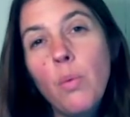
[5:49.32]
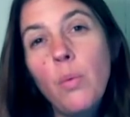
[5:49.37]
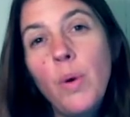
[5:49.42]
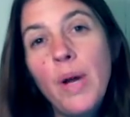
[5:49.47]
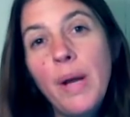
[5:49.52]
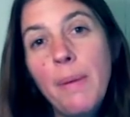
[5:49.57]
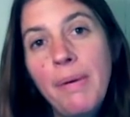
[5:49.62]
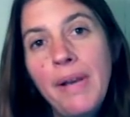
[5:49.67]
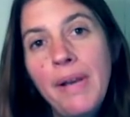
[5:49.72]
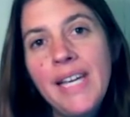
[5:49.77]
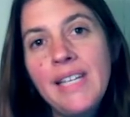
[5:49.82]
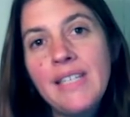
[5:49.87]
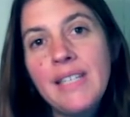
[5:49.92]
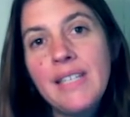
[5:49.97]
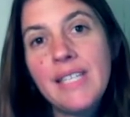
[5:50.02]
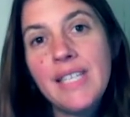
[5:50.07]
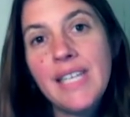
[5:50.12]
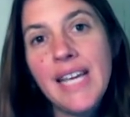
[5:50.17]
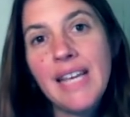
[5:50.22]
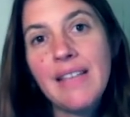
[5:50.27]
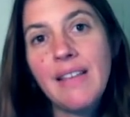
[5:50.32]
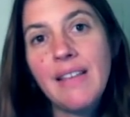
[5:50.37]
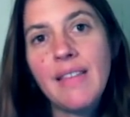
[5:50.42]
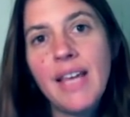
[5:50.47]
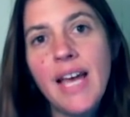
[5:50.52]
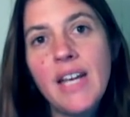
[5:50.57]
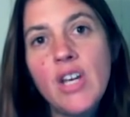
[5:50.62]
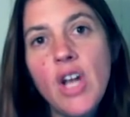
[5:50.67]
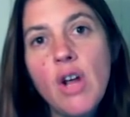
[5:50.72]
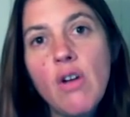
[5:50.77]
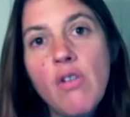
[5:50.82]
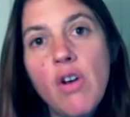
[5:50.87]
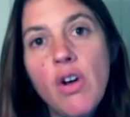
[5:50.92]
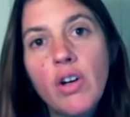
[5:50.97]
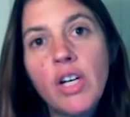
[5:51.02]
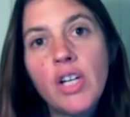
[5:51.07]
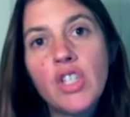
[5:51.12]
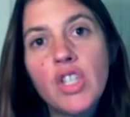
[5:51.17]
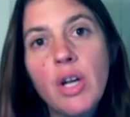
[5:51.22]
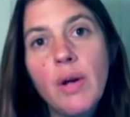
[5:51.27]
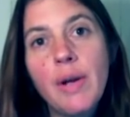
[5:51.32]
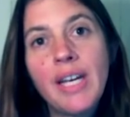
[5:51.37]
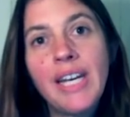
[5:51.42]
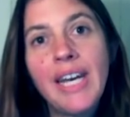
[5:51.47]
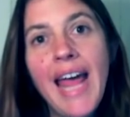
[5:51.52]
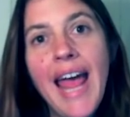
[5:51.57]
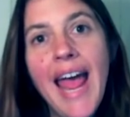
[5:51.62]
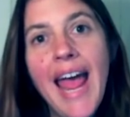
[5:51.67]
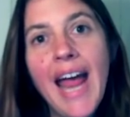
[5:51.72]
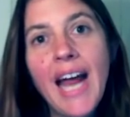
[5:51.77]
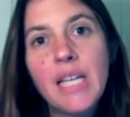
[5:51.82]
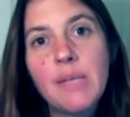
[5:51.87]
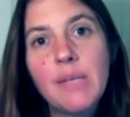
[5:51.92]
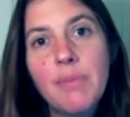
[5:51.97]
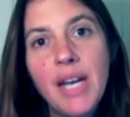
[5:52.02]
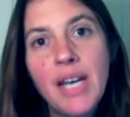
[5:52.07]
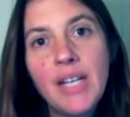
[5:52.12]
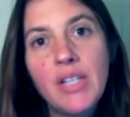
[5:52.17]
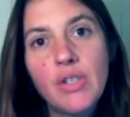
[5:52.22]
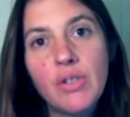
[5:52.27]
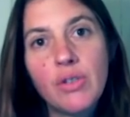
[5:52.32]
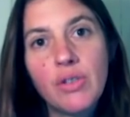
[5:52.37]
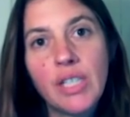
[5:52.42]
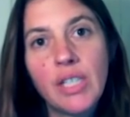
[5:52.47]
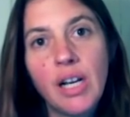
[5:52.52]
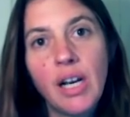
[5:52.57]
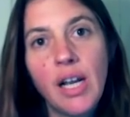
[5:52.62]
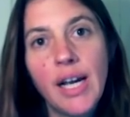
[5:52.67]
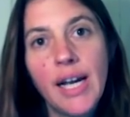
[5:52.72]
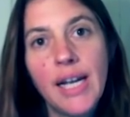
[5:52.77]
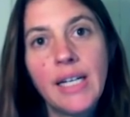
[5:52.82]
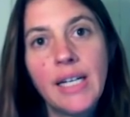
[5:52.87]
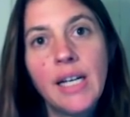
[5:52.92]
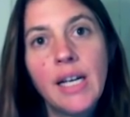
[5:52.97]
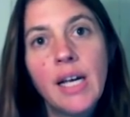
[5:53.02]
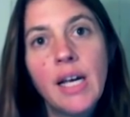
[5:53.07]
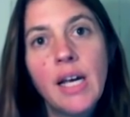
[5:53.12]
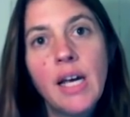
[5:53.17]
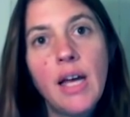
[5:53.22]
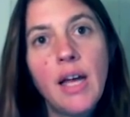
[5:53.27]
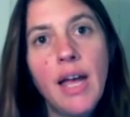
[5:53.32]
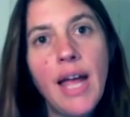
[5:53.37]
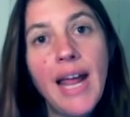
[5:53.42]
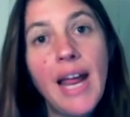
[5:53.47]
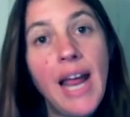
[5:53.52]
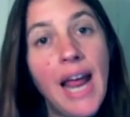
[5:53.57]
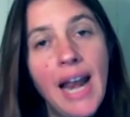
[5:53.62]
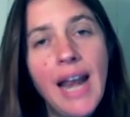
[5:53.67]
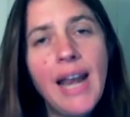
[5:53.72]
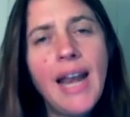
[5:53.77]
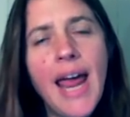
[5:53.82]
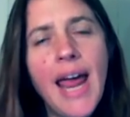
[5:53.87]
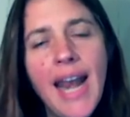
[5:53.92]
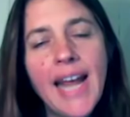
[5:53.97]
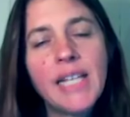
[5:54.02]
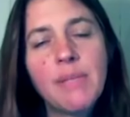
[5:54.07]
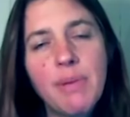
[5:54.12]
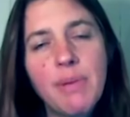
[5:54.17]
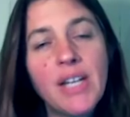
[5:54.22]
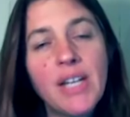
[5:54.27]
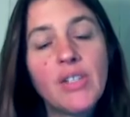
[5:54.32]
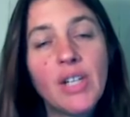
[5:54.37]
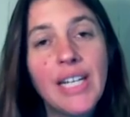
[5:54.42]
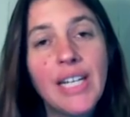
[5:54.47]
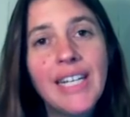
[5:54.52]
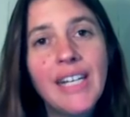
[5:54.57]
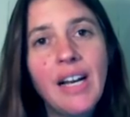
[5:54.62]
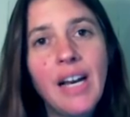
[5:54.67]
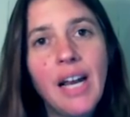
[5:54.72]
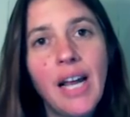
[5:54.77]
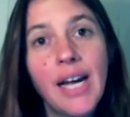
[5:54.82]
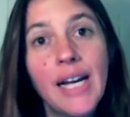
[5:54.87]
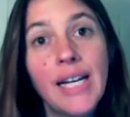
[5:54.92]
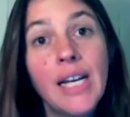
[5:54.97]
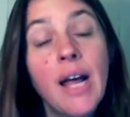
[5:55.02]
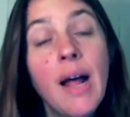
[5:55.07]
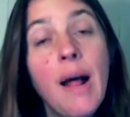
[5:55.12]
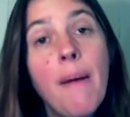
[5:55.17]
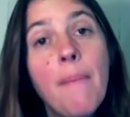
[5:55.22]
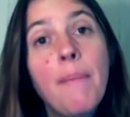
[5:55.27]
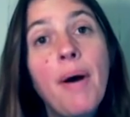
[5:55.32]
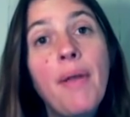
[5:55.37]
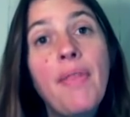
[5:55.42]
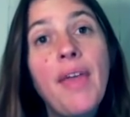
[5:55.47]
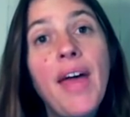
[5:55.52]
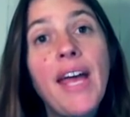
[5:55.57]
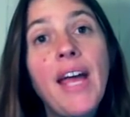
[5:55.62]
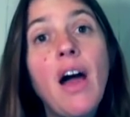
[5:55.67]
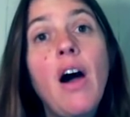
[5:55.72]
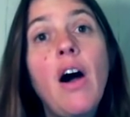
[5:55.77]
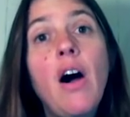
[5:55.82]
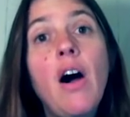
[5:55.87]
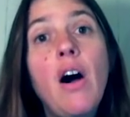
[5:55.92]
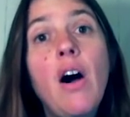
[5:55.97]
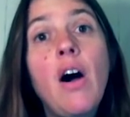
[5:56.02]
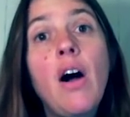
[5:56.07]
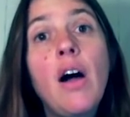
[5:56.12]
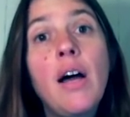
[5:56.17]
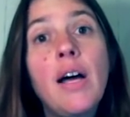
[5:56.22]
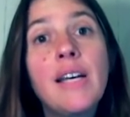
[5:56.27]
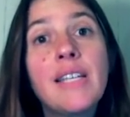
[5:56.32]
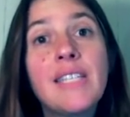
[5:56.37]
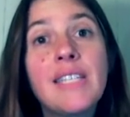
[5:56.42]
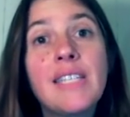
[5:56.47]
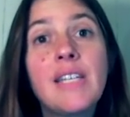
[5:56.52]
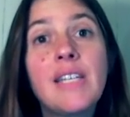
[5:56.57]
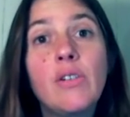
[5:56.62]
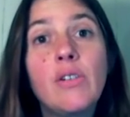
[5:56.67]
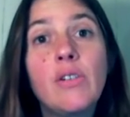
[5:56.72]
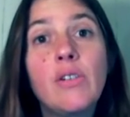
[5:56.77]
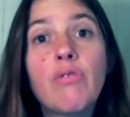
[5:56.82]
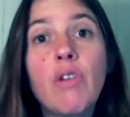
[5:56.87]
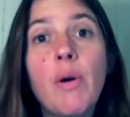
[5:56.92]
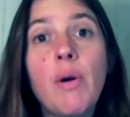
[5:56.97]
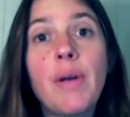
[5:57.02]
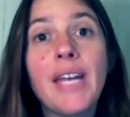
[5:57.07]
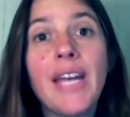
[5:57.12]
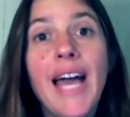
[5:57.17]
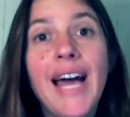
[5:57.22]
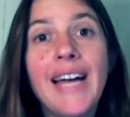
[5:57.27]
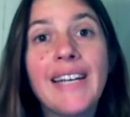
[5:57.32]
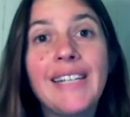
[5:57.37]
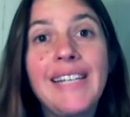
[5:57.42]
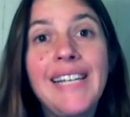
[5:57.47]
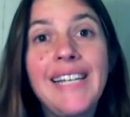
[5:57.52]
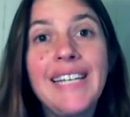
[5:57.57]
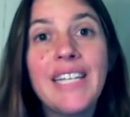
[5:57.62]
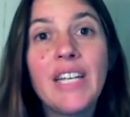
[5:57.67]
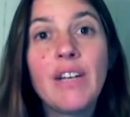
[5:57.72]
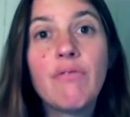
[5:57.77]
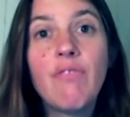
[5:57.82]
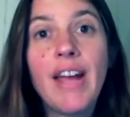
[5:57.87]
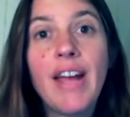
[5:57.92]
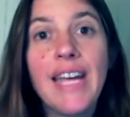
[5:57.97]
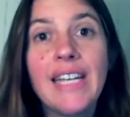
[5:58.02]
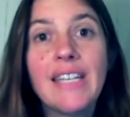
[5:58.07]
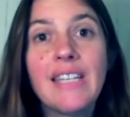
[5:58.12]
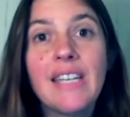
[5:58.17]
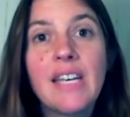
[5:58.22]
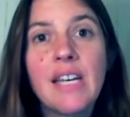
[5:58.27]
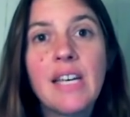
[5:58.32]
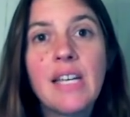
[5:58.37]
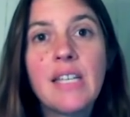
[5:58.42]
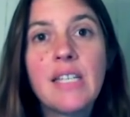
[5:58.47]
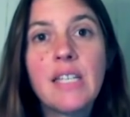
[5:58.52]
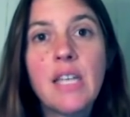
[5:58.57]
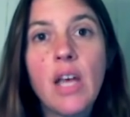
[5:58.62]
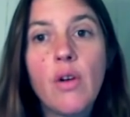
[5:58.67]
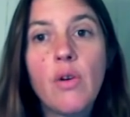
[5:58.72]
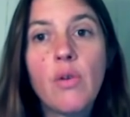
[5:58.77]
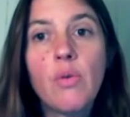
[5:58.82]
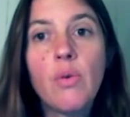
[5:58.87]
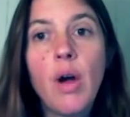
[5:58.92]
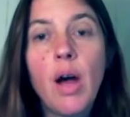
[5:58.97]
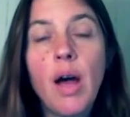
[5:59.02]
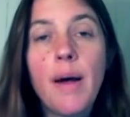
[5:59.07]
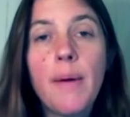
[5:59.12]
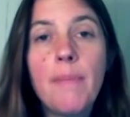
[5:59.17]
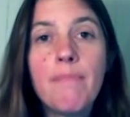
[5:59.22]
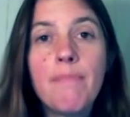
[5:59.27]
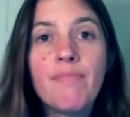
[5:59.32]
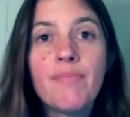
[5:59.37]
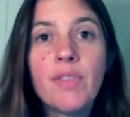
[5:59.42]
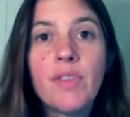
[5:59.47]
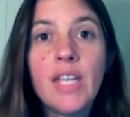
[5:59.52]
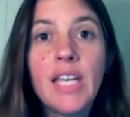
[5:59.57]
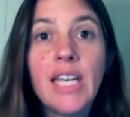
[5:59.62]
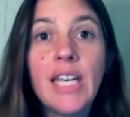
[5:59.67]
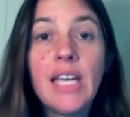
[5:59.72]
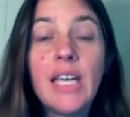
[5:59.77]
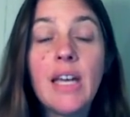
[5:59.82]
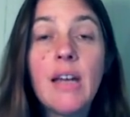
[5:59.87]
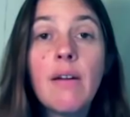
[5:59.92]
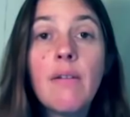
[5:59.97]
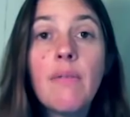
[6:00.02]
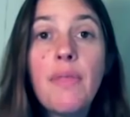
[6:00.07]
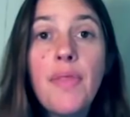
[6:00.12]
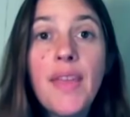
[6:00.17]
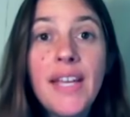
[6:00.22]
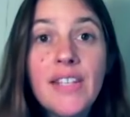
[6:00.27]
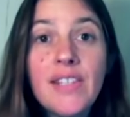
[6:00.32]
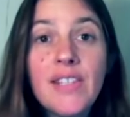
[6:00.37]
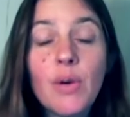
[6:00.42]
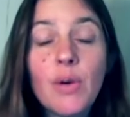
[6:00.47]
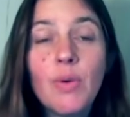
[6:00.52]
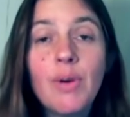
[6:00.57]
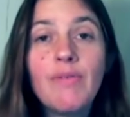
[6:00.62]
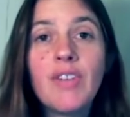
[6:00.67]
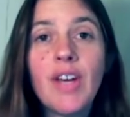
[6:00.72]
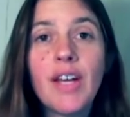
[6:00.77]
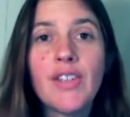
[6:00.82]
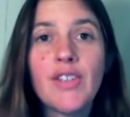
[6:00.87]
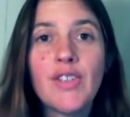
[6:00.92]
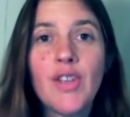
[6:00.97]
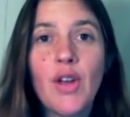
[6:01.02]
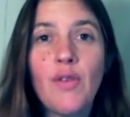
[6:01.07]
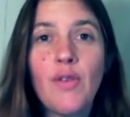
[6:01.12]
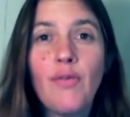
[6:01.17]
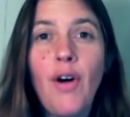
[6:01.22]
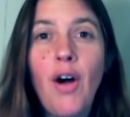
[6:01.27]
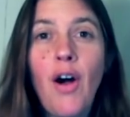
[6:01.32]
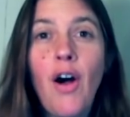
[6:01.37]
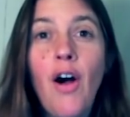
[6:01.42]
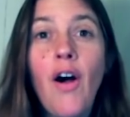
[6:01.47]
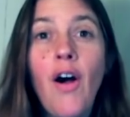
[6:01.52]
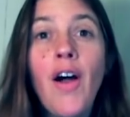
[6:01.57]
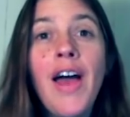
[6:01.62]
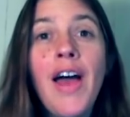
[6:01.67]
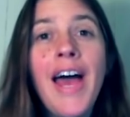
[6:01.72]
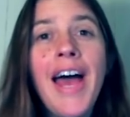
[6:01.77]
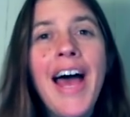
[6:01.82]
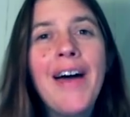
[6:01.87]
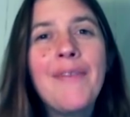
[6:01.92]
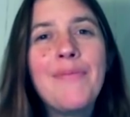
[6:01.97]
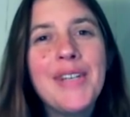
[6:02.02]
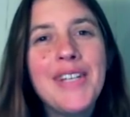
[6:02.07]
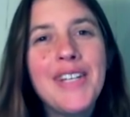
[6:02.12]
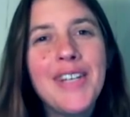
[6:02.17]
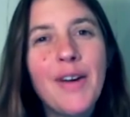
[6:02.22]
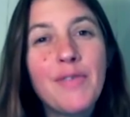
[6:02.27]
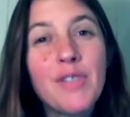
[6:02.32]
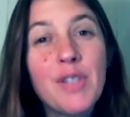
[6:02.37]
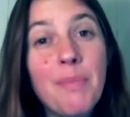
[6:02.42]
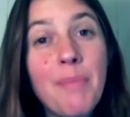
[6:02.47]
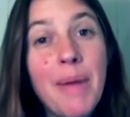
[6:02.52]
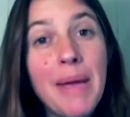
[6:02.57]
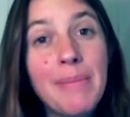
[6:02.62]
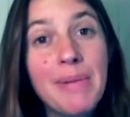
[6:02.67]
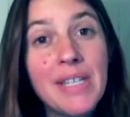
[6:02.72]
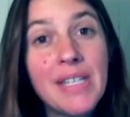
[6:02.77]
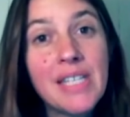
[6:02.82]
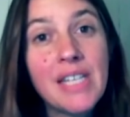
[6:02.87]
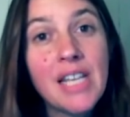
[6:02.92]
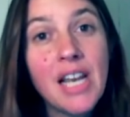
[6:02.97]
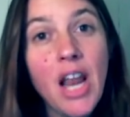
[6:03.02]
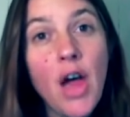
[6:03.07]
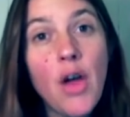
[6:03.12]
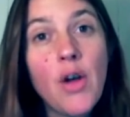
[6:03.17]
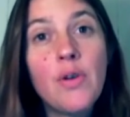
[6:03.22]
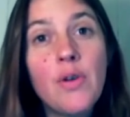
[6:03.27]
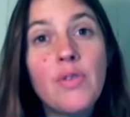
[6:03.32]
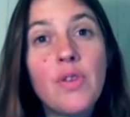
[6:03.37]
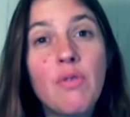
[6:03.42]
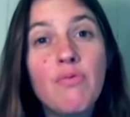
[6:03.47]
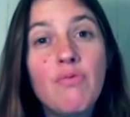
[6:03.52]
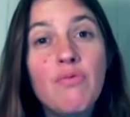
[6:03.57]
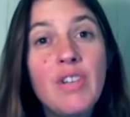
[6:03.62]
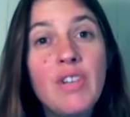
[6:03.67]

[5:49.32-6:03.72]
We are pleased to see that they're no longer showing an exponential decline, an exponential incline, but they are still growing at a linear rate. So the things that we've done so far have been enough to maybe slow the